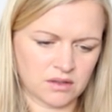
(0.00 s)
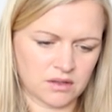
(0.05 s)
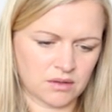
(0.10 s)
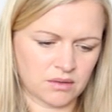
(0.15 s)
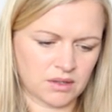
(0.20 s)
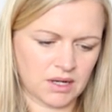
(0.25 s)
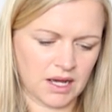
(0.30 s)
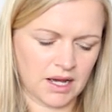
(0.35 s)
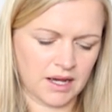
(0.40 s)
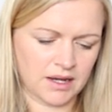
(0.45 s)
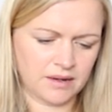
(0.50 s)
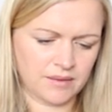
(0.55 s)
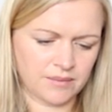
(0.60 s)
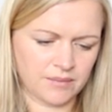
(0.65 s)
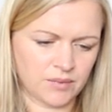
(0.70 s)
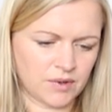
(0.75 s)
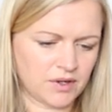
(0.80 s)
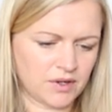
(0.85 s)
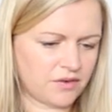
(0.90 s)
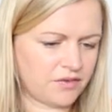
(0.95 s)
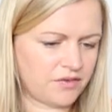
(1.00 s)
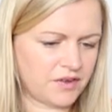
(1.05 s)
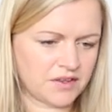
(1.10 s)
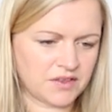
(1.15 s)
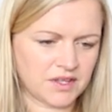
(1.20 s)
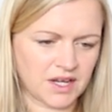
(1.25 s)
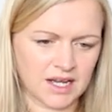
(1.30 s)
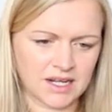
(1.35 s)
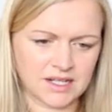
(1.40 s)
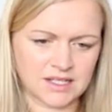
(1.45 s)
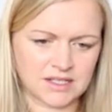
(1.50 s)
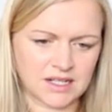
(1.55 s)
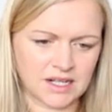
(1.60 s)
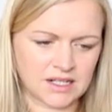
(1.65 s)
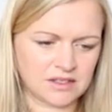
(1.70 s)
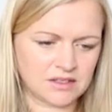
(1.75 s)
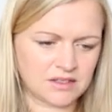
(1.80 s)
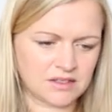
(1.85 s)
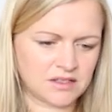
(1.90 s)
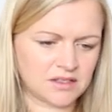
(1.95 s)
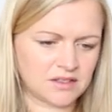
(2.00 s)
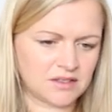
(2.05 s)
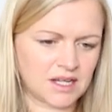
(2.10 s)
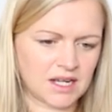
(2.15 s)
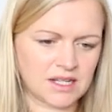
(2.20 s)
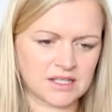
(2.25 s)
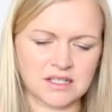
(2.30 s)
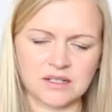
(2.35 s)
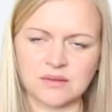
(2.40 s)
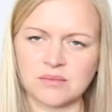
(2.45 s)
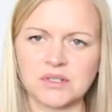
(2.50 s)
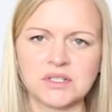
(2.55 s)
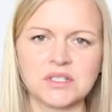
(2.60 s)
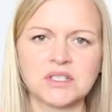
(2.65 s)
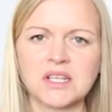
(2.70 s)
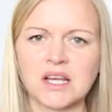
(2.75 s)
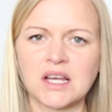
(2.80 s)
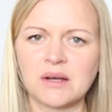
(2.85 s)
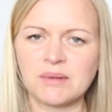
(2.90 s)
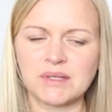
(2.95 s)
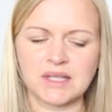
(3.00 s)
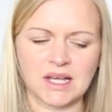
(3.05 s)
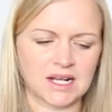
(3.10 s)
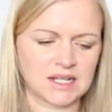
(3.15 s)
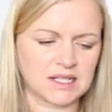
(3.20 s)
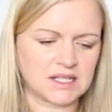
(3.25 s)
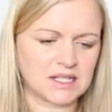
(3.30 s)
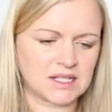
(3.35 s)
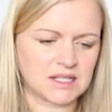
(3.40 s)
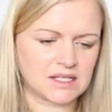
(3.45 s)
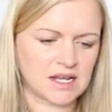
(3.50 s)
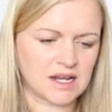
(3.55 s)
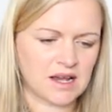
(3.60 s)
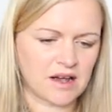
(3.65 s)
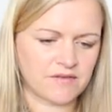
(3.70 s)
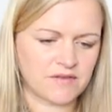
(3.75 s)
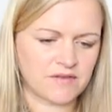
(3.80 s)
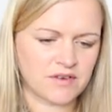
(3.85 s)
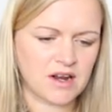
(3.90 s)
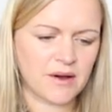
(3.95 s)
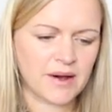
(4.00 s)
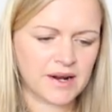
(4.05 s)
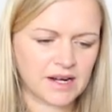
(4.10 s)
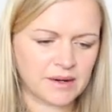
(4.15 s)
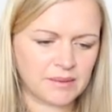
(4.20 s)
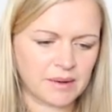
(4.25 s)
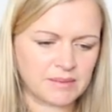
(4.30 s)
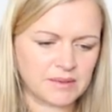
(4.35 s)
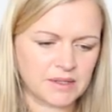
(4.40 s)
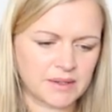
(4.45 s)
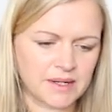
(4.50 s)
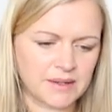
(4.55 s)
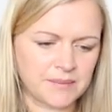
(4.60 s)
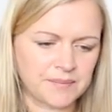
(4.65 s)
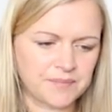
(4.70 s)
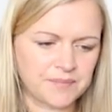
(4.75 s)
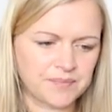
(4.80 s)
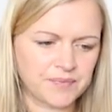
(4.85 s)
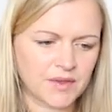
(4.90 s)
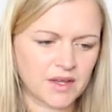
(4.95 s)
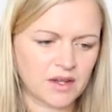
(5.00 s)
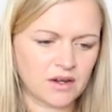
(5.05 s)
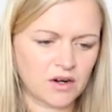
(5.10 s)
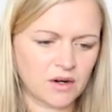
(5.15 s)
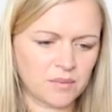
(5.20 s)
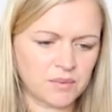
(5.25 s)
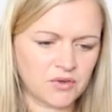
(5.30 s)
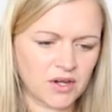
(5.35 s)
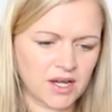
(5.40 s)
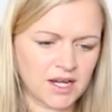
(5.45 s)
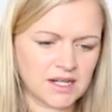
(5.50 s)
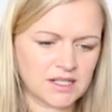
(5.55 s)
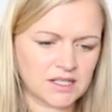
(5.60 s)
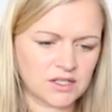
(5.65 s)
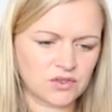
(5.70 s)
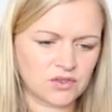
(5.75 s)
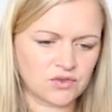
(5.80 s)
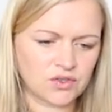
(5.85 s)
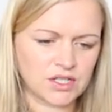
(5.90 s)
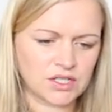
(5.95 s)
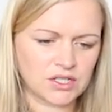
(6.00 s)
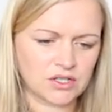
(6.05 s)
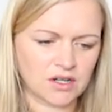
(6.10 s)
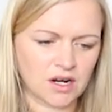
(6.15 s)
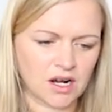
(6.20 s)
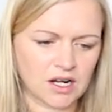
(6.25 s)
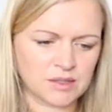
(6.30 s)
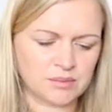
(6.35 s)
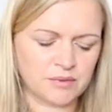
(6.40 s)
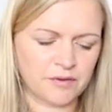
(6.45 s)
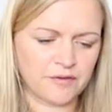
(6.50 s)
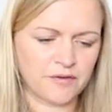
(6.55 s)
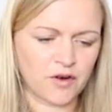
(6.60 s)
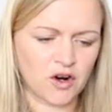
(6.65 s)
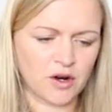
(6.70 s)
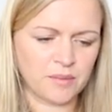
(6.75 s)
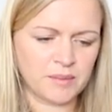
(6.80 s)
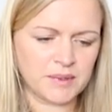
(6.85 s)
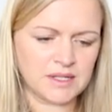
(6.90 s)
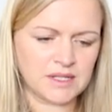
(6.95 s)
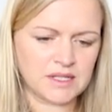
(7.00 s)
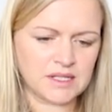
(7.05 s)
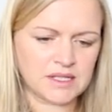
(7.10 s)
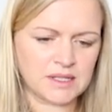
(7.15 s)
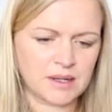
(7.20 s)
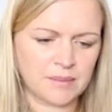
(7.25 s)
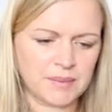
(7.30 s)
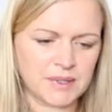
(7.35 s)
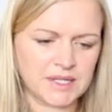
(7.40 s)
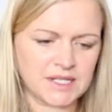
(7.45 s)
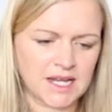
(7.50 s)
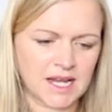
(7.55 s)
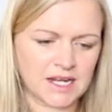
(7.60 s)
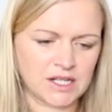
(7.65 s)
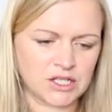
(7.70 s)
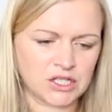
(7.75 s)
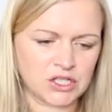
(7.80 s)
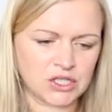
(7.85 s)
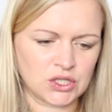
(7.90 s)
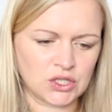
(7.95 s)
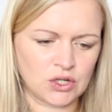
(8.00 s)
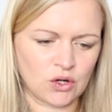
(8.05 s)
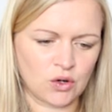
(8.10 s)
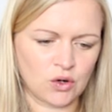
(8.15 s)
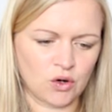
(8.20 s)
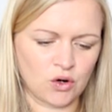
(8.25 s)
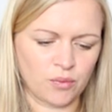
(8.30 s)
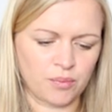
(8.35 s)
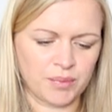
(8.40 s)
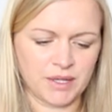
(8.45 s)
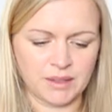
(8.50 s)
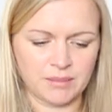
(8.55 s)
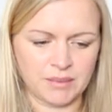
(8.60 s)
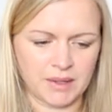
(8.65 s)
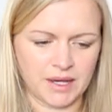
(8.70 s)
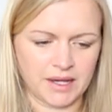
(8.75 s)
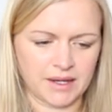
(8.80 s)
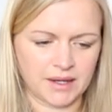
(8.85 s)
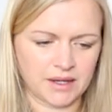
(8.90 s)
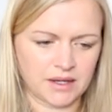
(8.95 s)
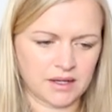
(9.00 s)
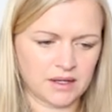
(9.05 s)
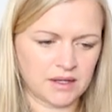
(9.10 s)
Okay, we'll fit that. It's telling us to do that, so we'll just go with that, seeing as I have no idea what I'm doing. Upgrades increase your car's performance, potential, or P P.